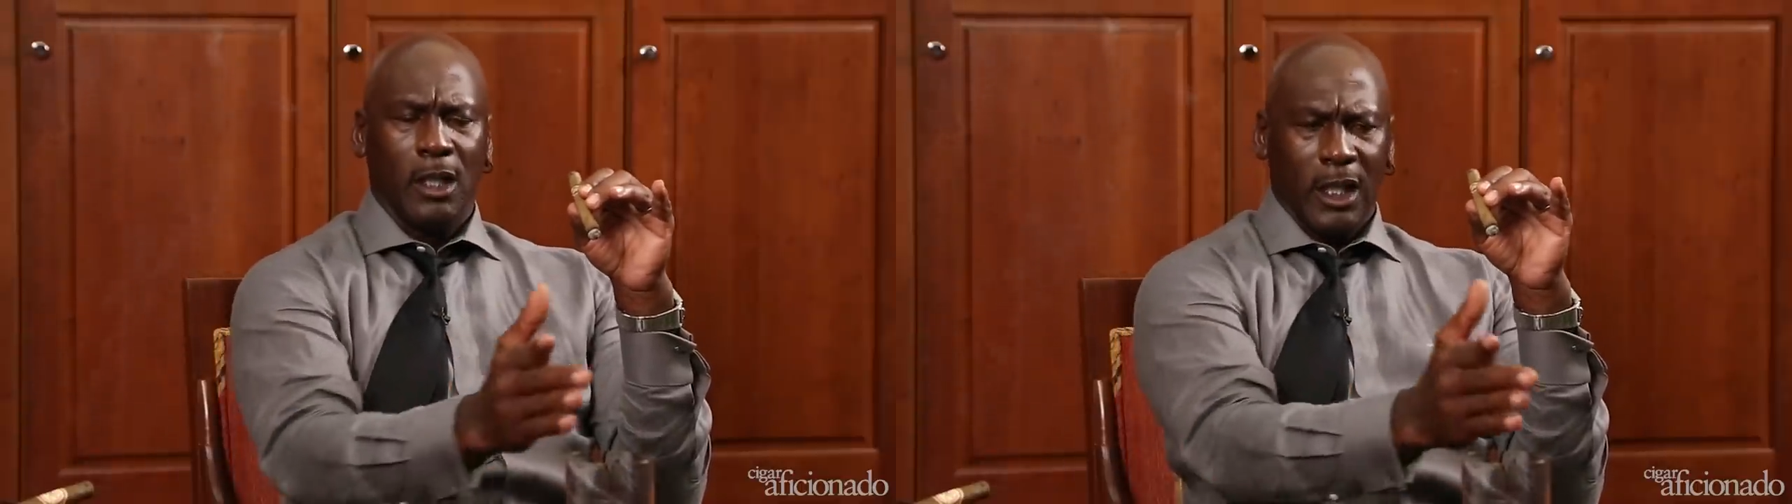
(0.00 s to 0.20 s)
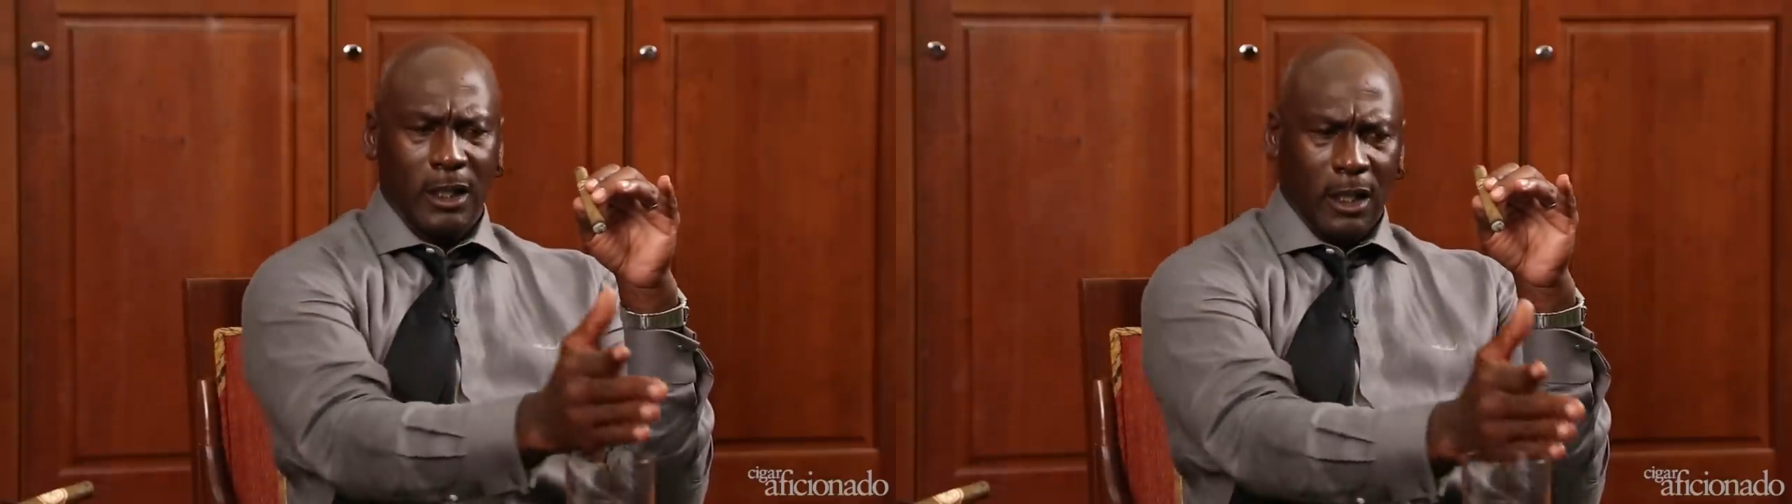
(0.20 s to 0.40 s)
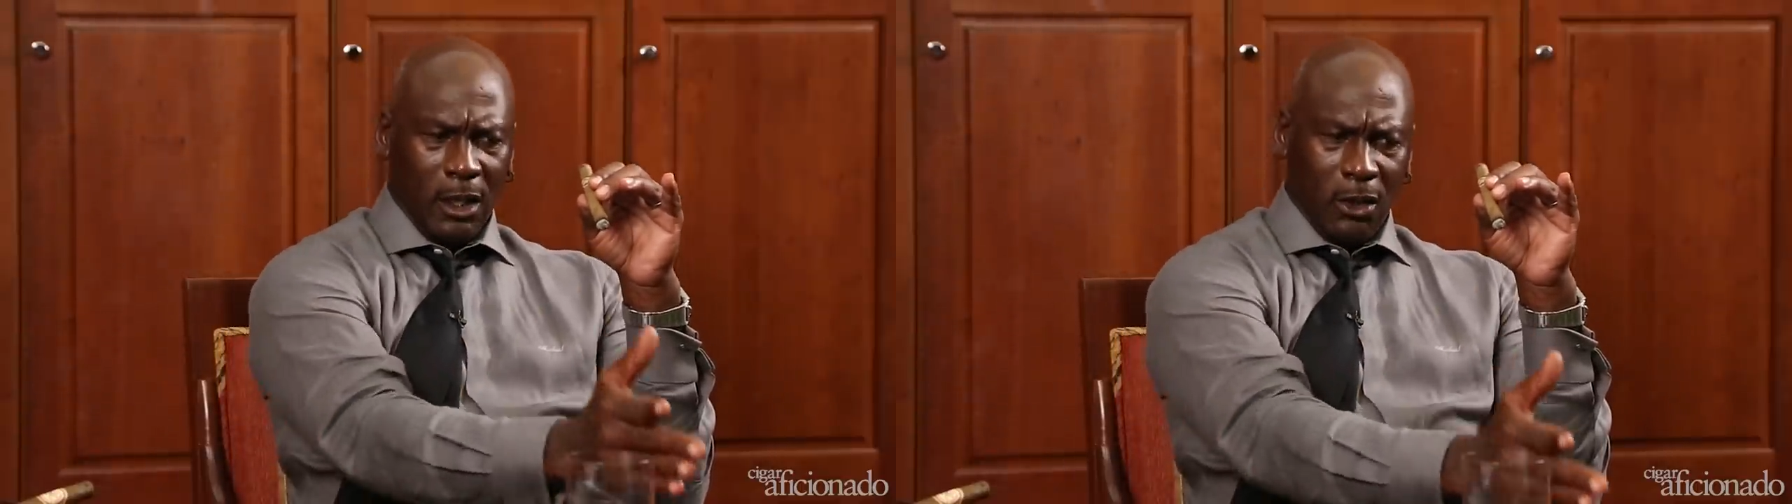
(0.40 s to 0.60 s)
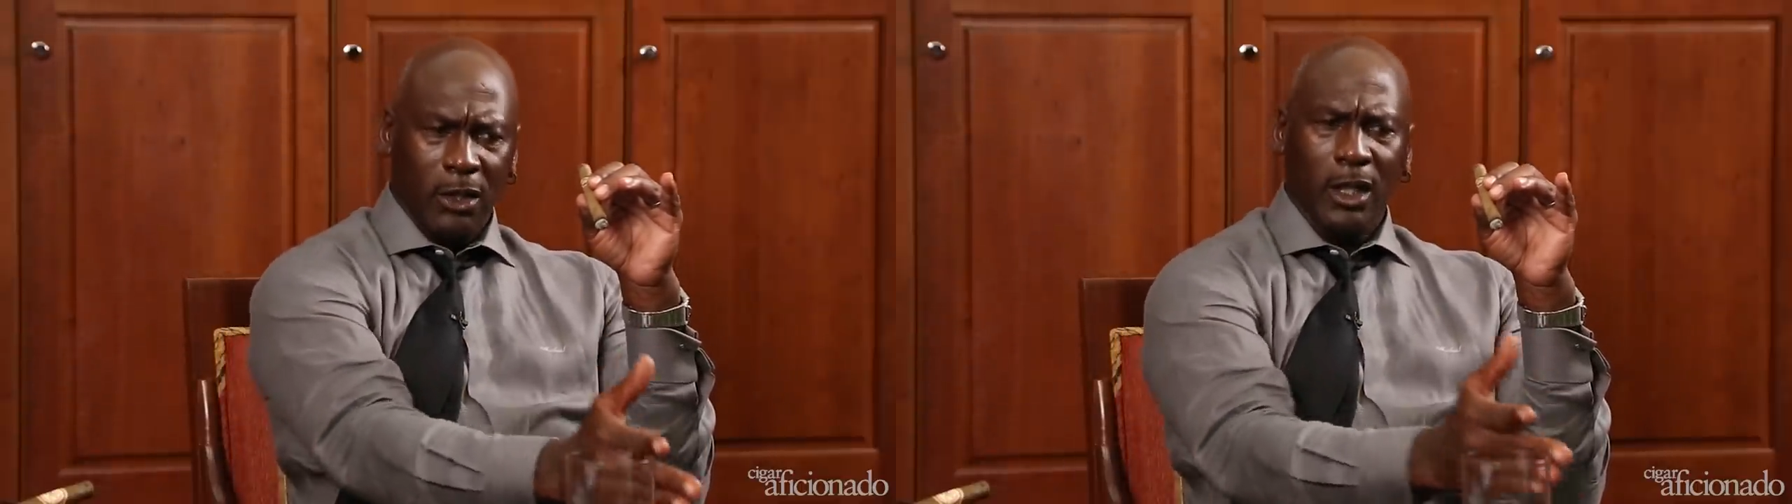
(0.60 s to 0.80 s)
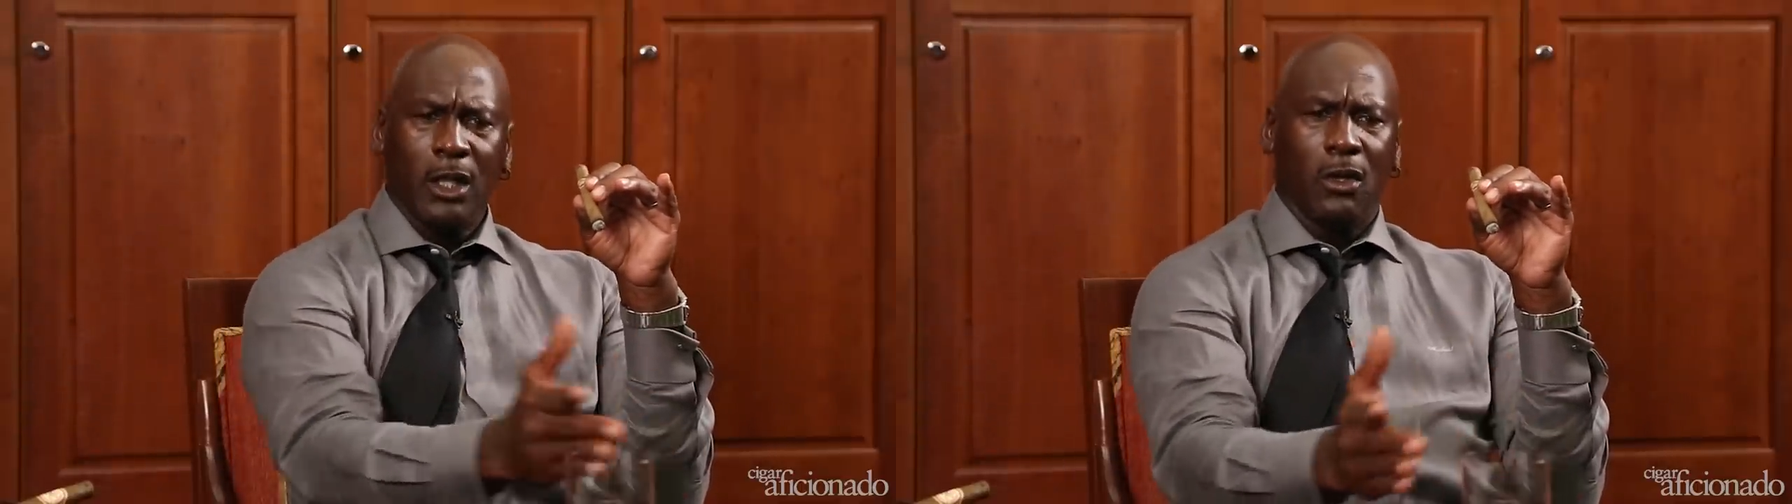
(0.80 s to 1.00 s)
and the
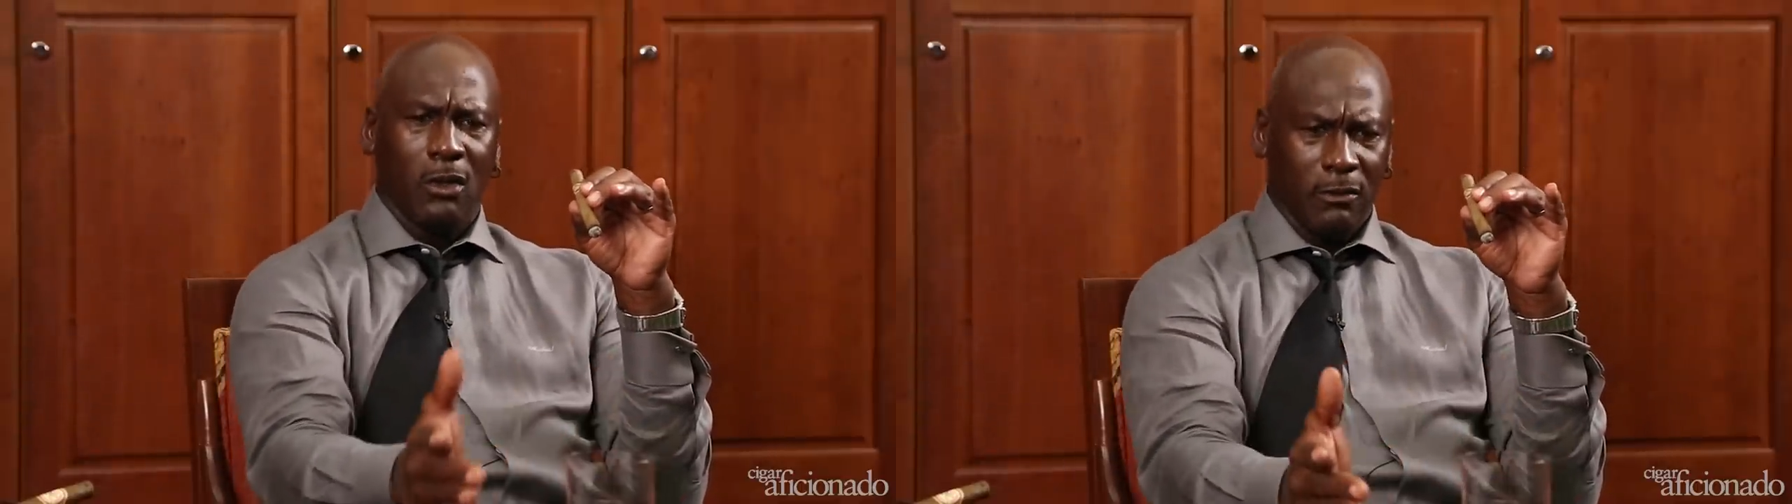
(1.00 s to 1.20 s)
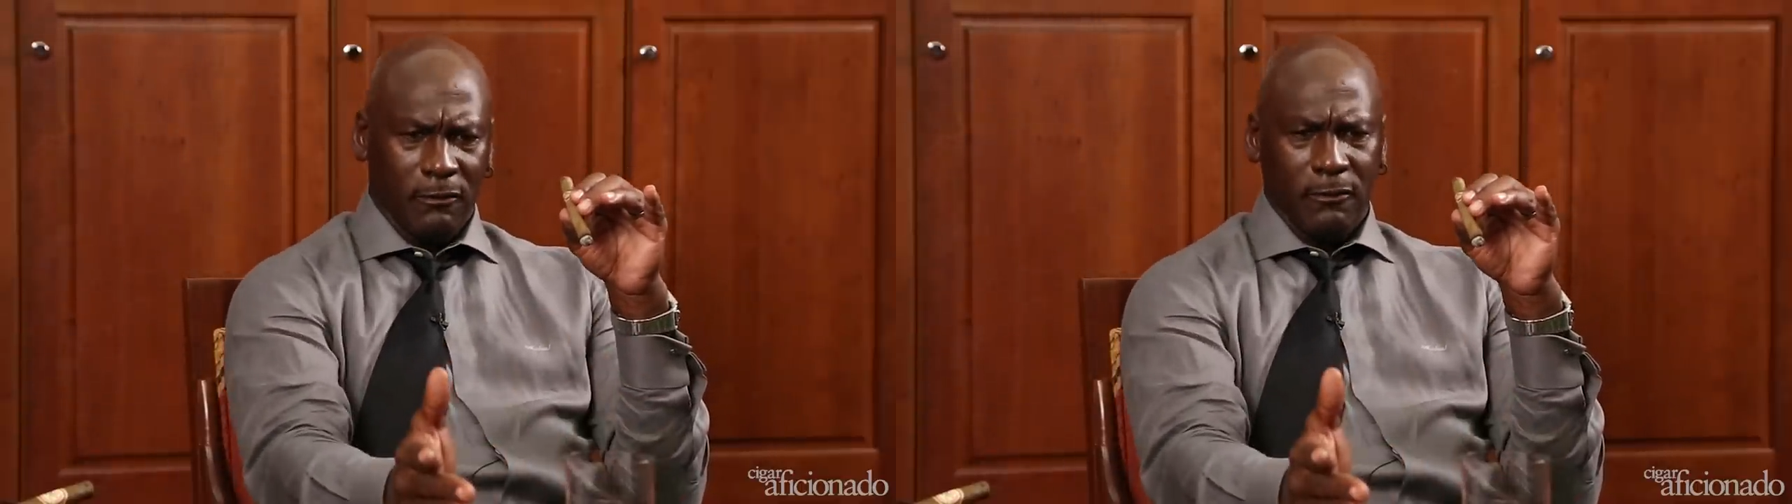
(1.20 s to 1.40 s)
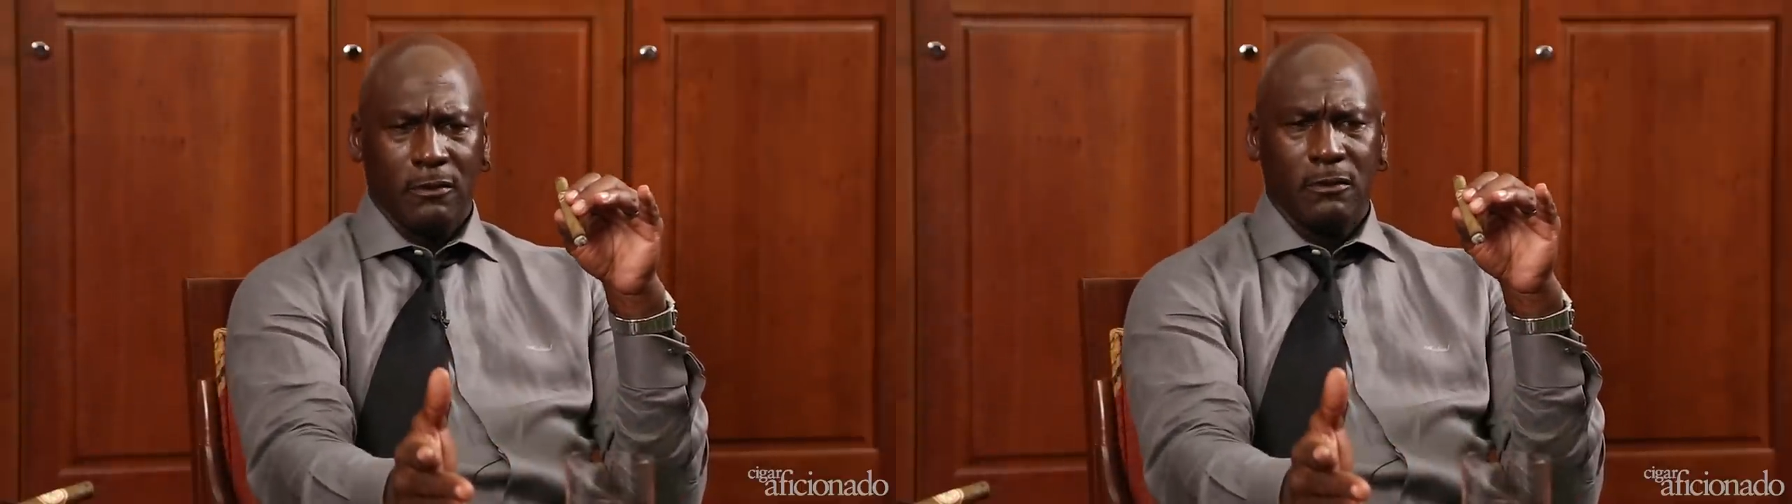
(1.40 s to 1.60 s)
learning curve